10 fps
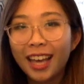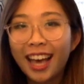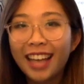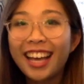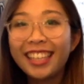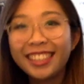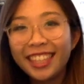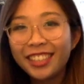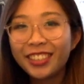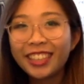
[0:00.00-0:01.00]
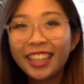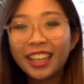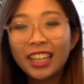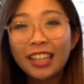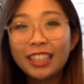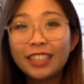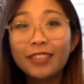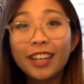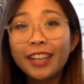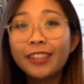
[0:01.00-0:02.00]
Hi guys, thanks for clicking on this
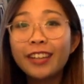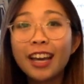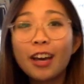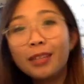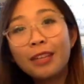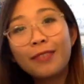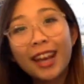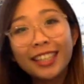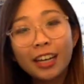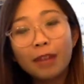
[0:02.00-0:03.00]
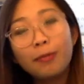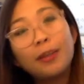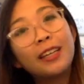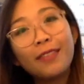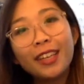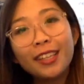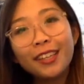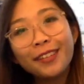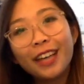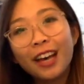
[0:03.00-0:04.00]
video. I hope the advice I'll be giving
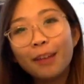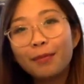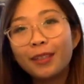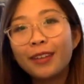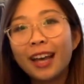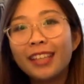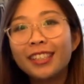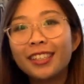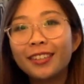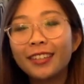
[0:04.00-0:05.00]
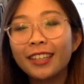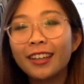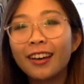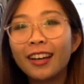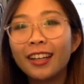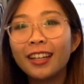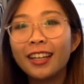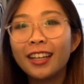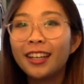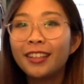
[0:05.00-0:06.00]
you will help you as you're going on
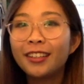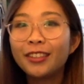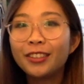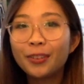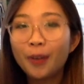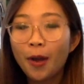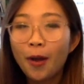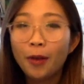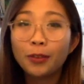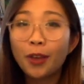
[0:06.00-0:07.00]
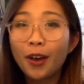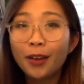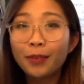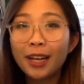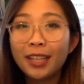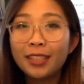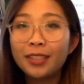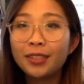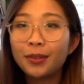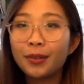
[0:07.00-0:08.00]
those long
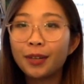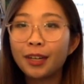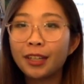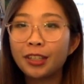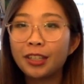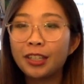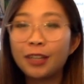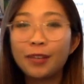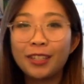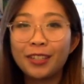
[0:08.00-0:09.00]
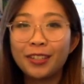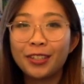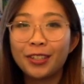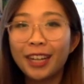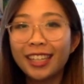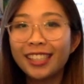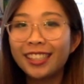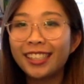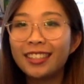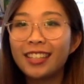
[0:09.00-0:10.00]
runs, or you're going to go into your training
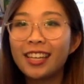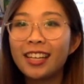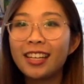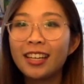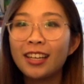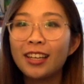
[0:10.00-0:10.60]
season,